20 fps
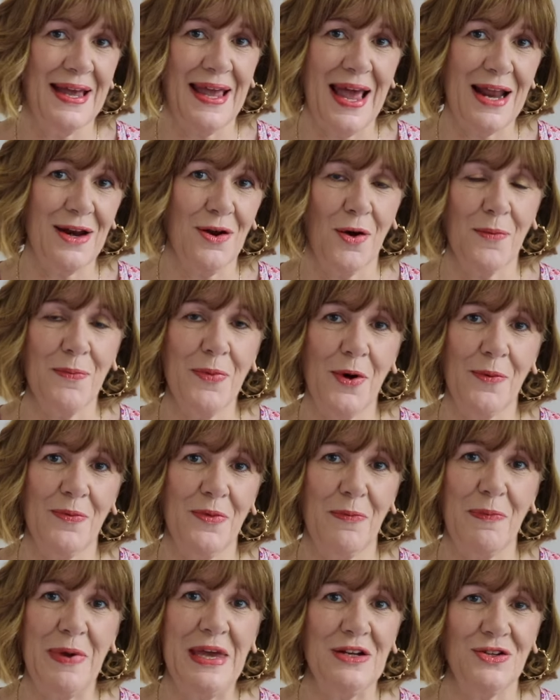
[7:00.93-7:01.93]
Again, I'll pop
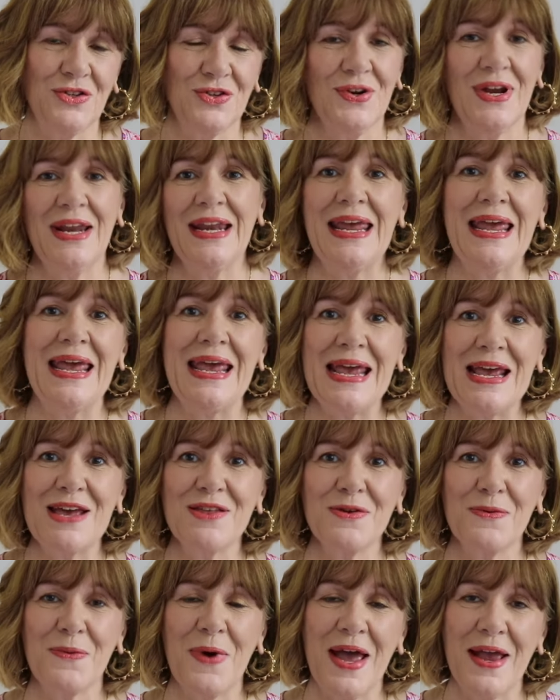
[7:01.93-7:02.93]
the picture in
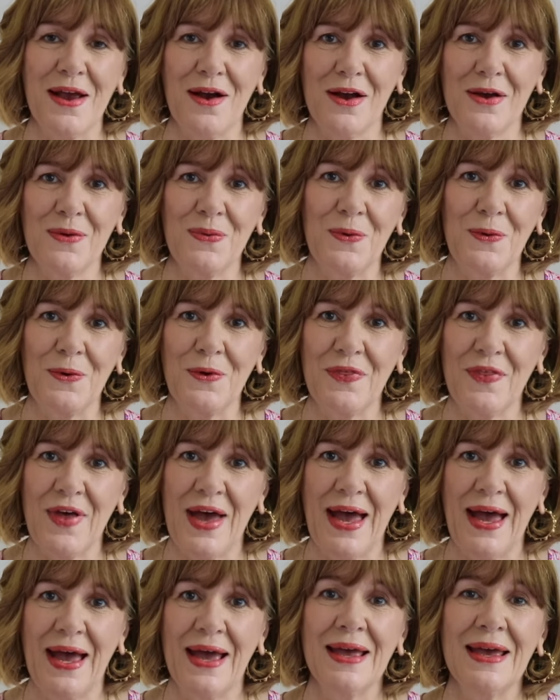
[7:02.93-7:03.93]
here, the way I wore
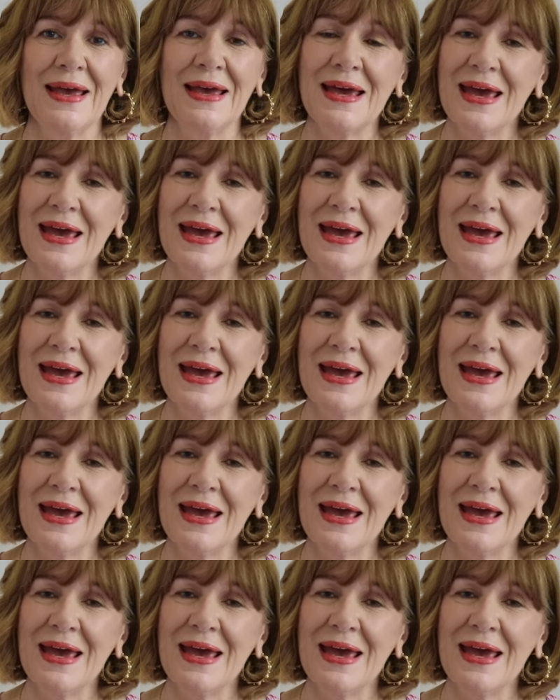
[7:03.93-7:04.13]
that.